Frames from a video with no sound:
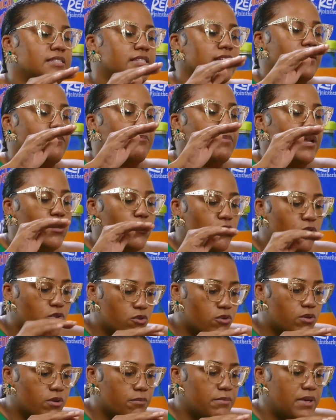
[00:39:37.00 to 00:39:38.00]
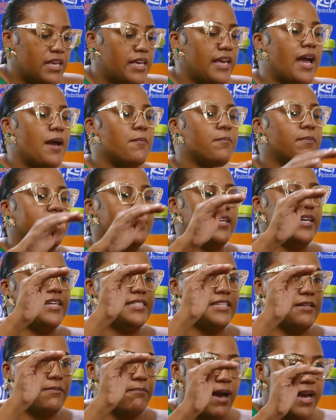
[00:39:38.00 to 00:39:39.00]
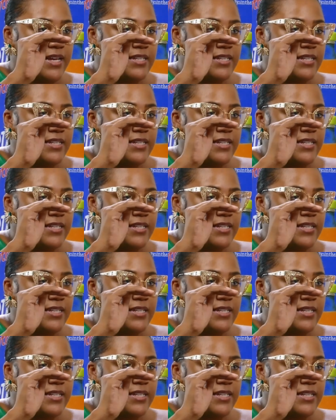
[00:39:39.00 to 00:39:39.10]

dating below me. I'm dating my